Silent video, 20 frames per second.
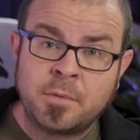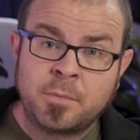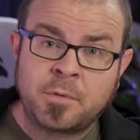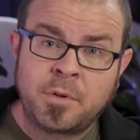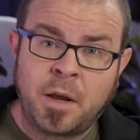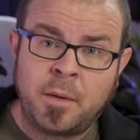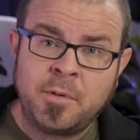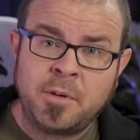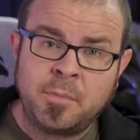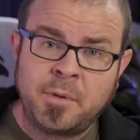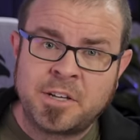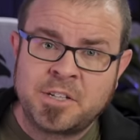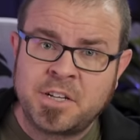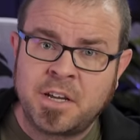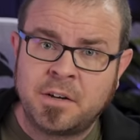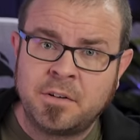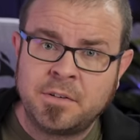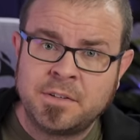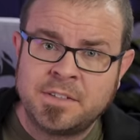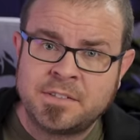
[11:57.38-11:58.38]
Subscribing to my
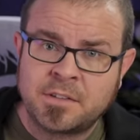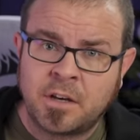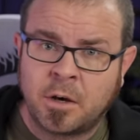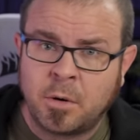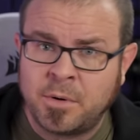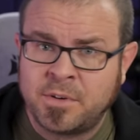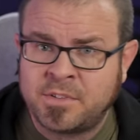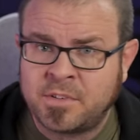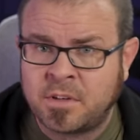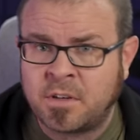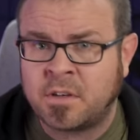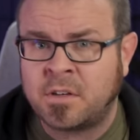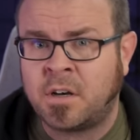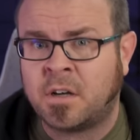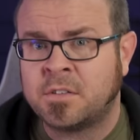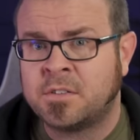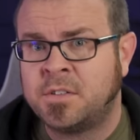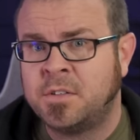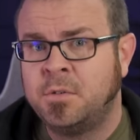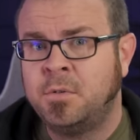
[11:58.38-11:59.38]
channel is always a good
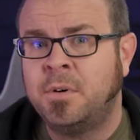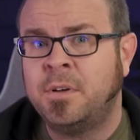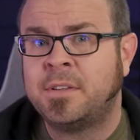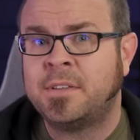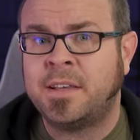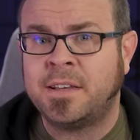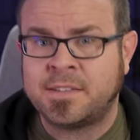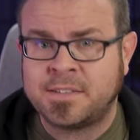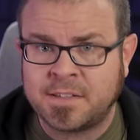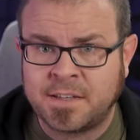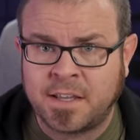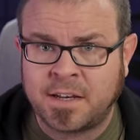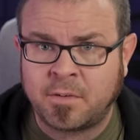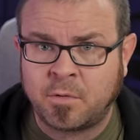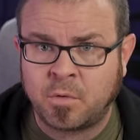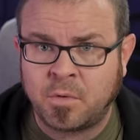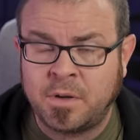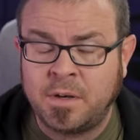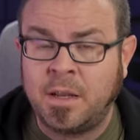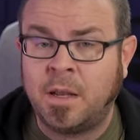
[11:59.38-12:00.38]
call too. Thanks again,
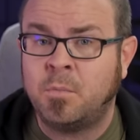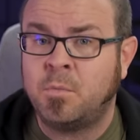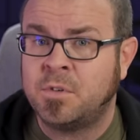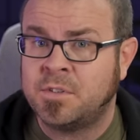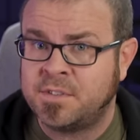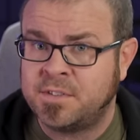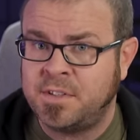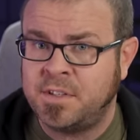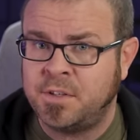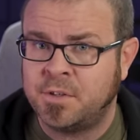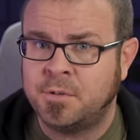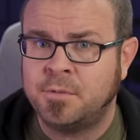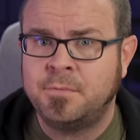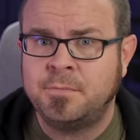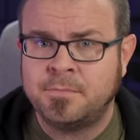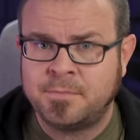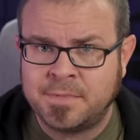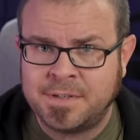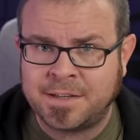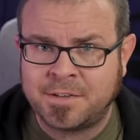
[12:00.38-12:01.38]
everyone, and we'll see you
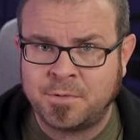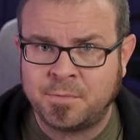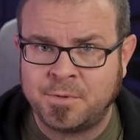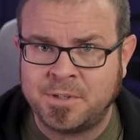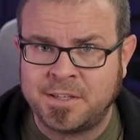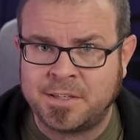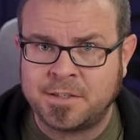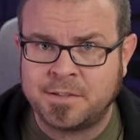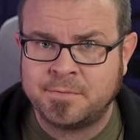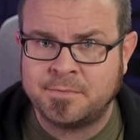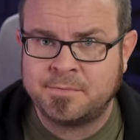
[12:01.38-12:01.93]
next week.